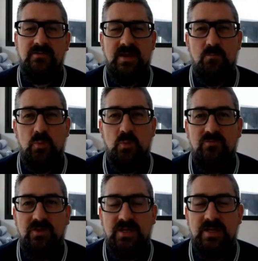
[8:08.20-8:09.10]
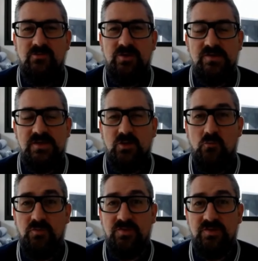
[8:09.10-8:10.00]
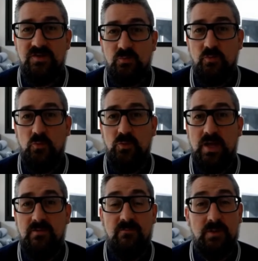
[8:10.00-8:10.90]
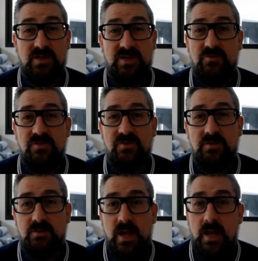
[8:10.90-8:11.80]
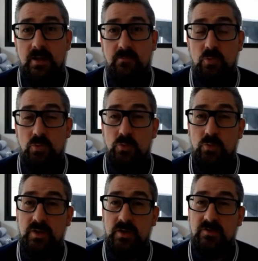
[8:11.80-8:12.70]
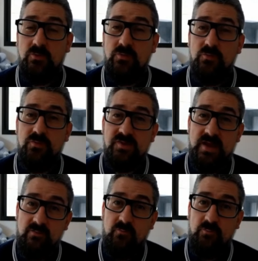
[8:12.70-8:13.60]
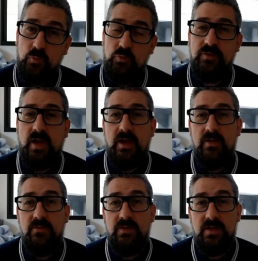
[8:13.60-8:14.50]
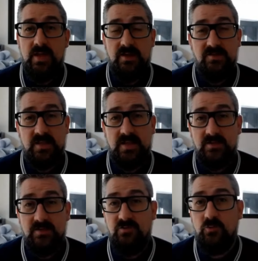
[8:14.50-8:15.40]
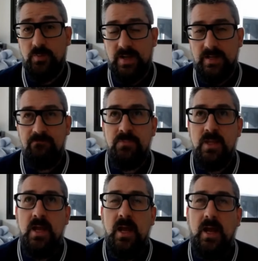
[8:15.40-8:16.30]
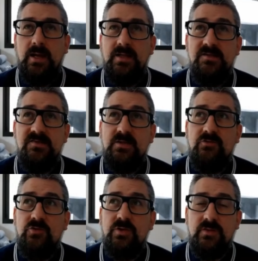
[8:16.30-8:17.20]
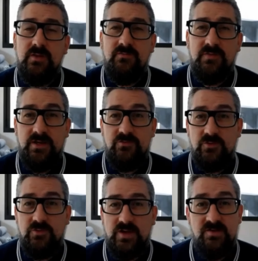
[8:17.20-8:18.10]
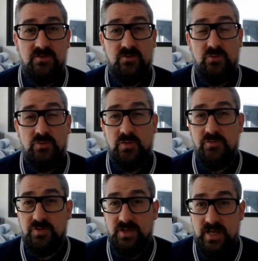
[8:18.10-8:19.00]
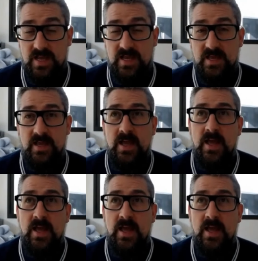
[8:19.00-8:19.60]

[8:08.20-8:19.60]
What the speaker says: Tim, we had a really interesting conversation with Olaf Margersson, who is on the reserve board at the Icelandic Central Bank. And he said during the financial crisis in 2008,